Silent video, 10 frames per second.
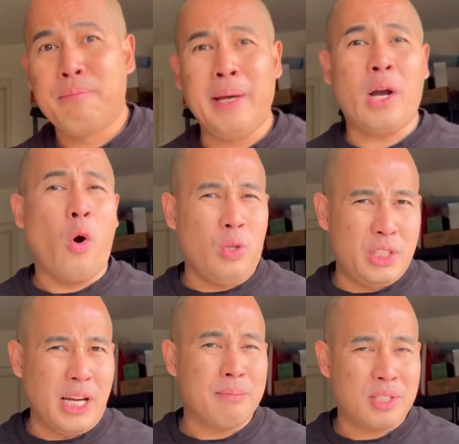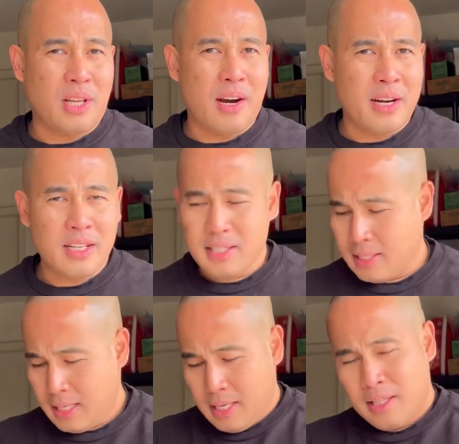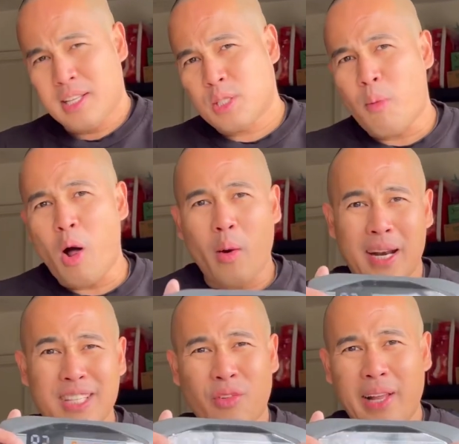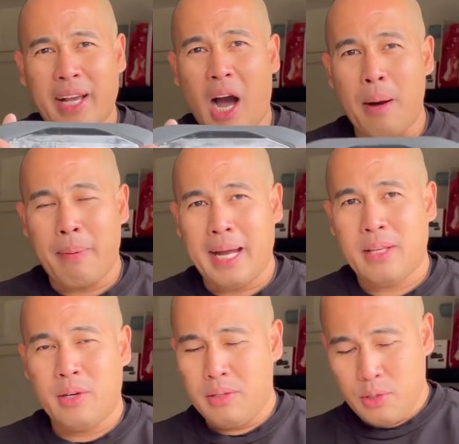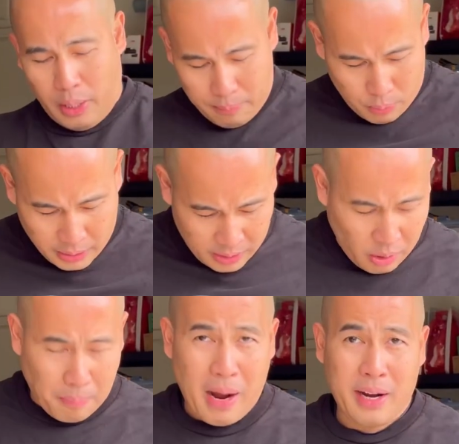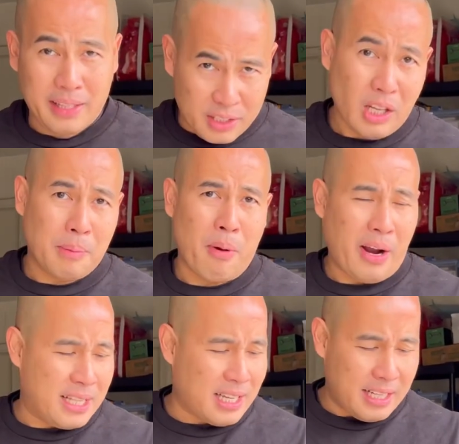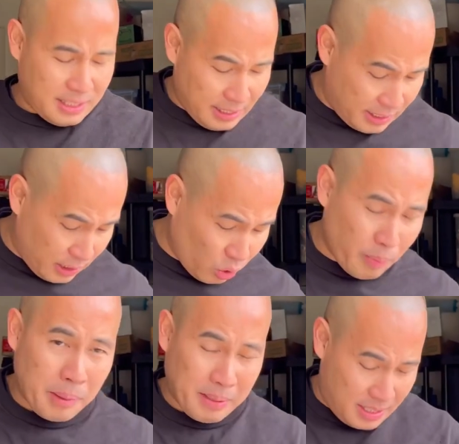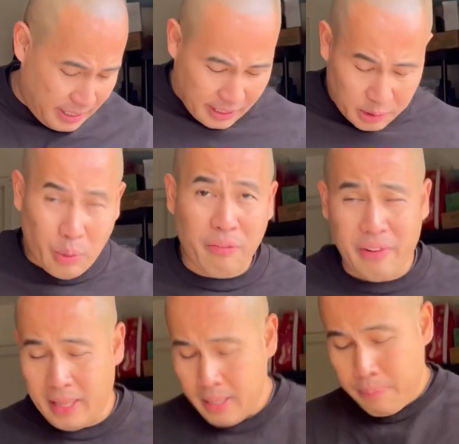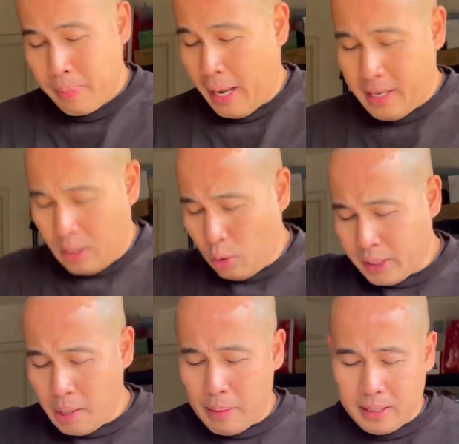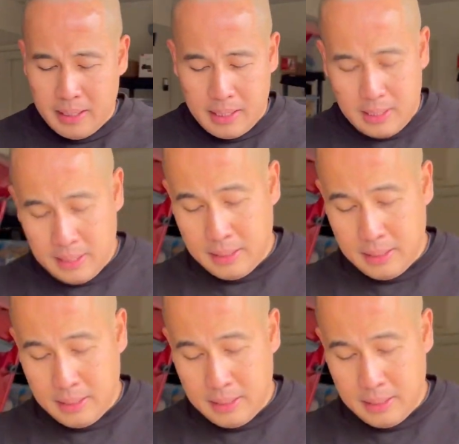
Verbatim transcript: big old jump starters the small one is really compact you know you can put it in your pocket it's not a pocket size it's still too big but still it will fit and the cool thing about the